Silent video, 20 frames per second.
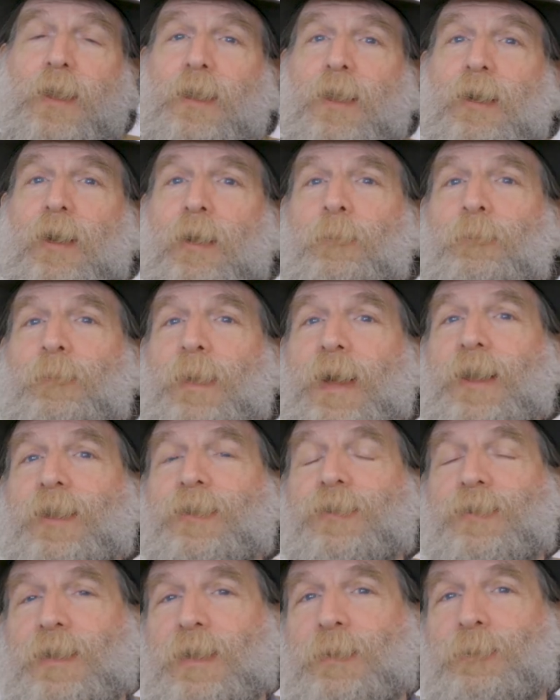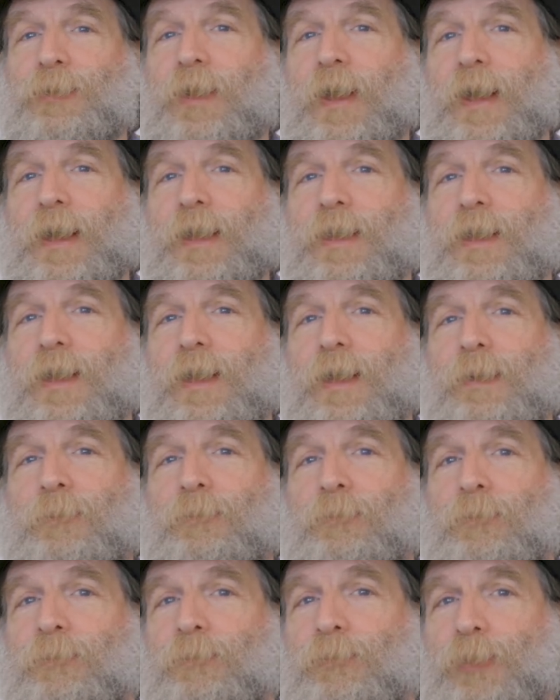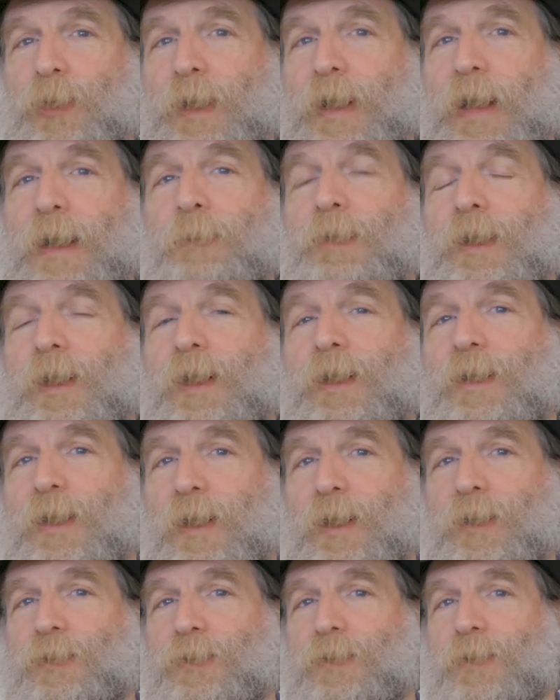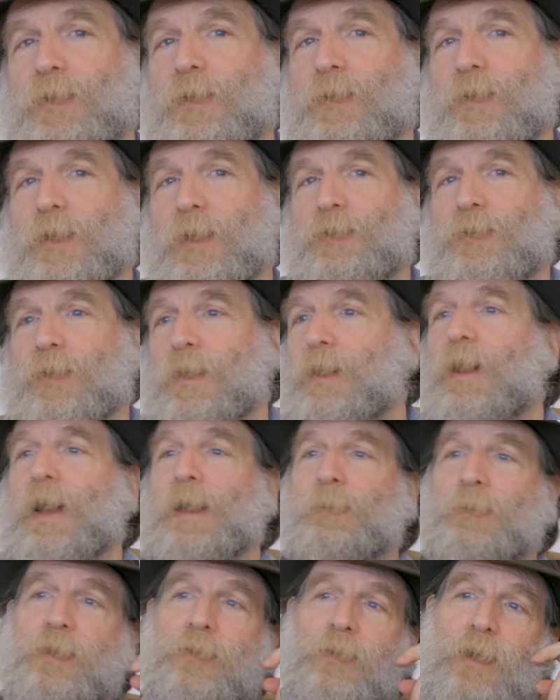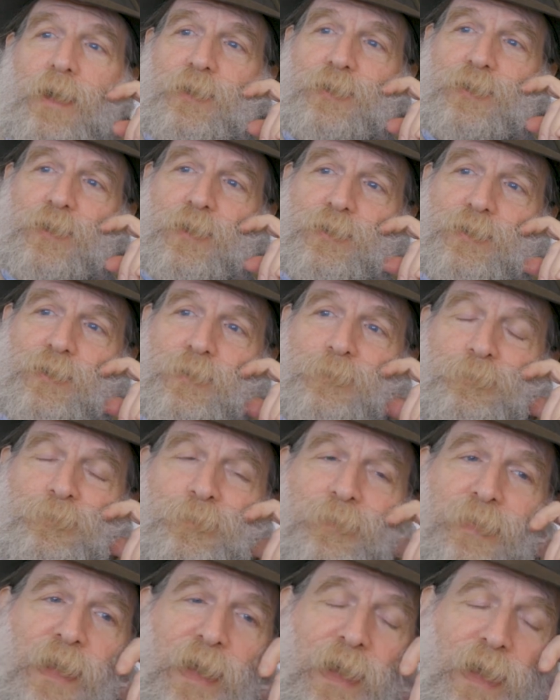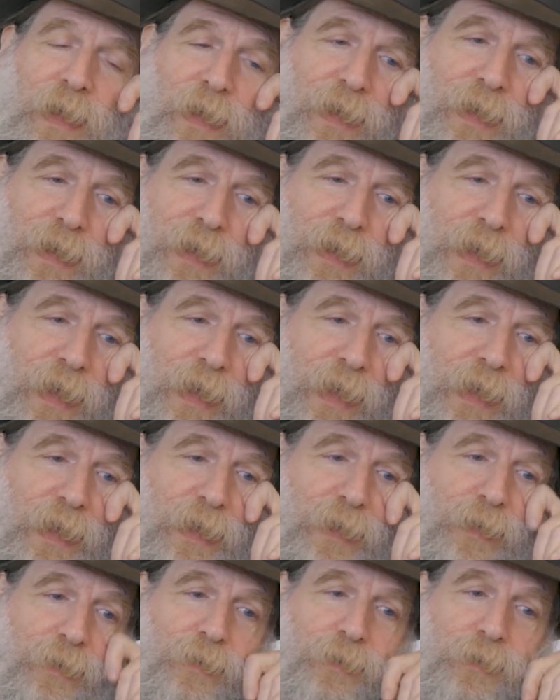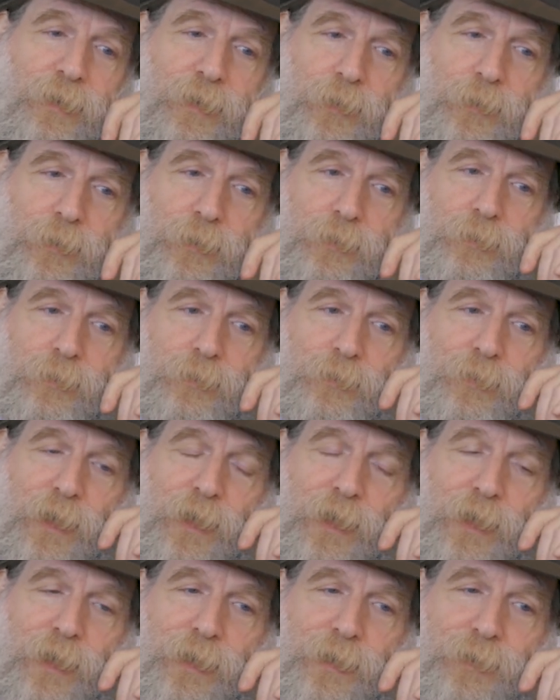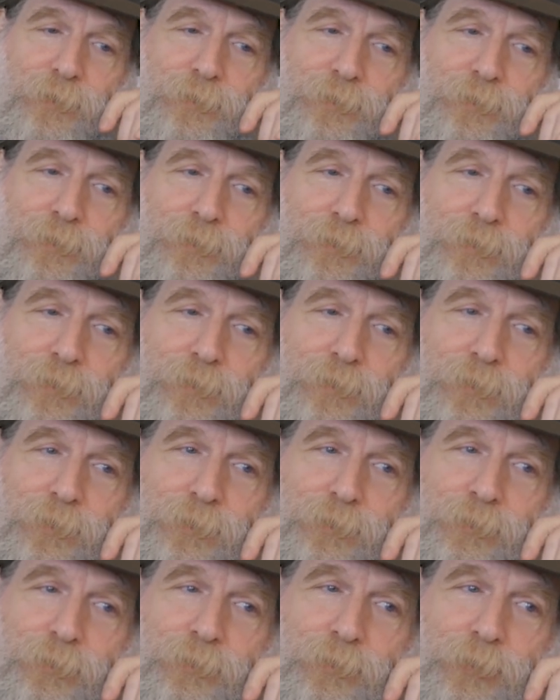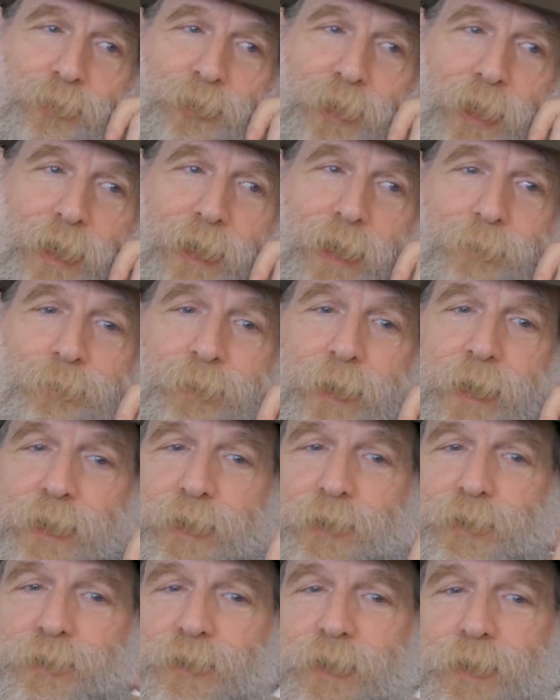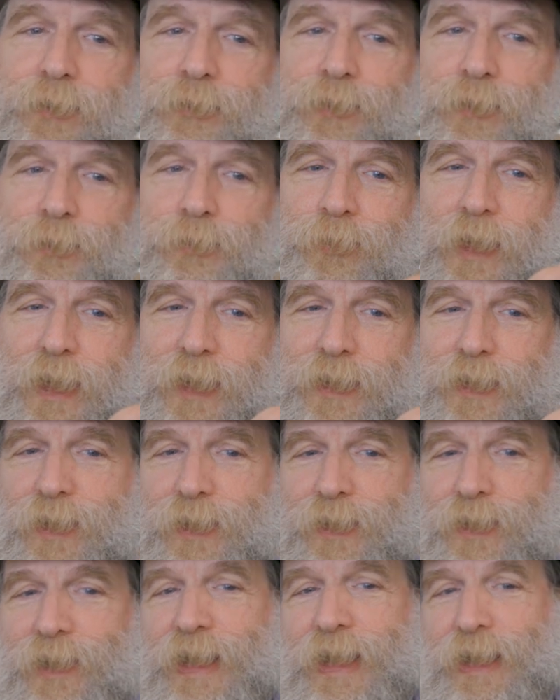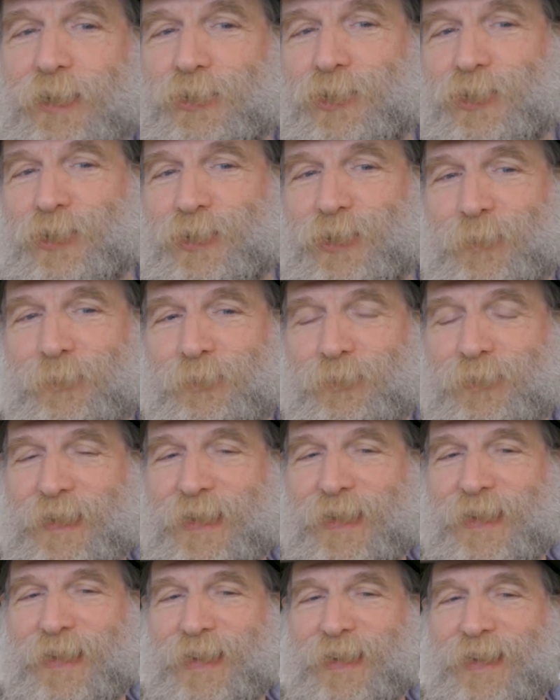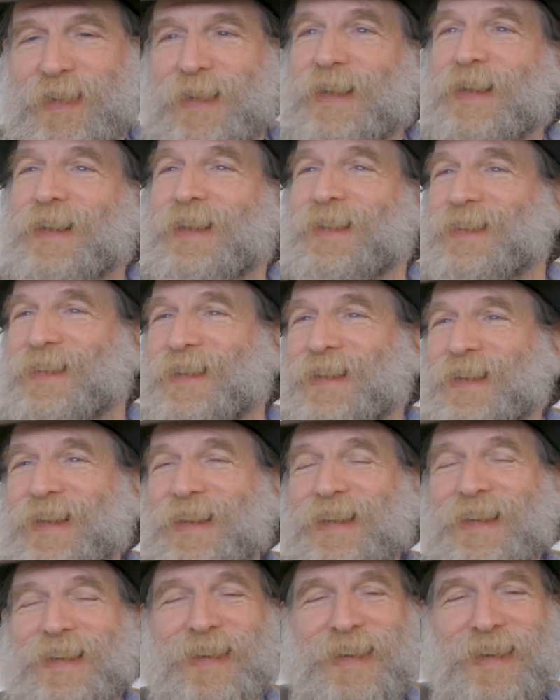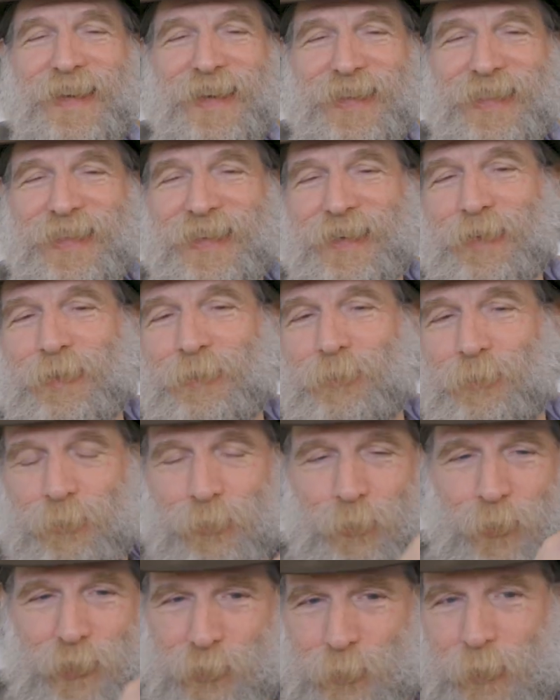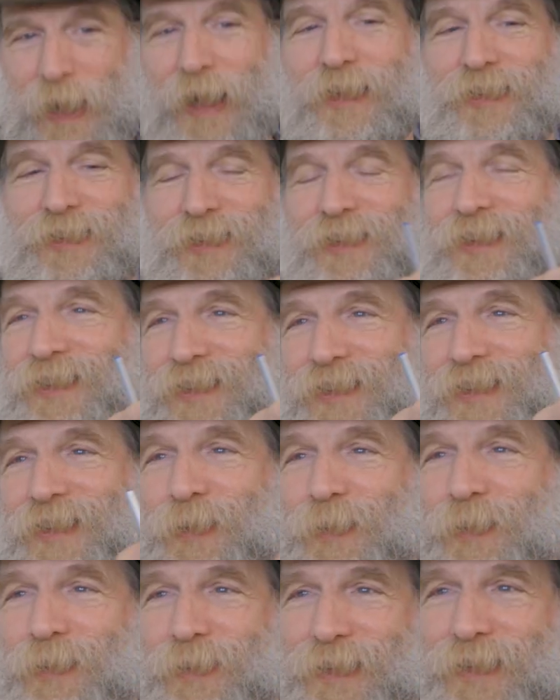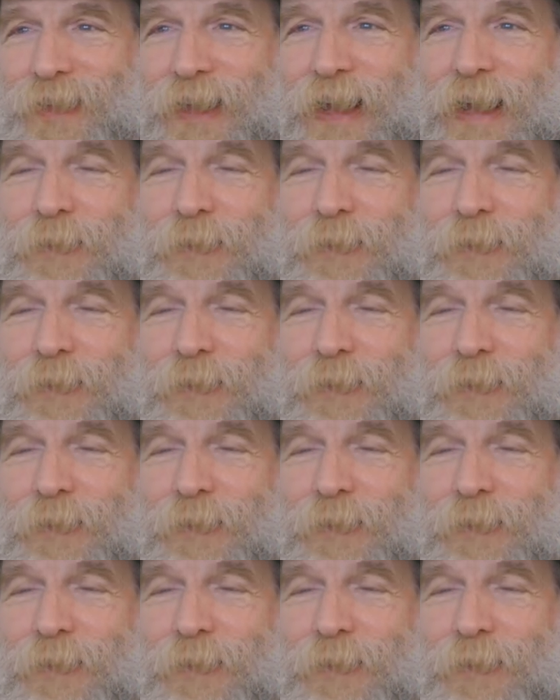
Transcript: around the globe, but it seems like the preeminent issue is the climate crisis. Mm-hmm. And you uh, took it upon yourself to find a niche in the in the responses to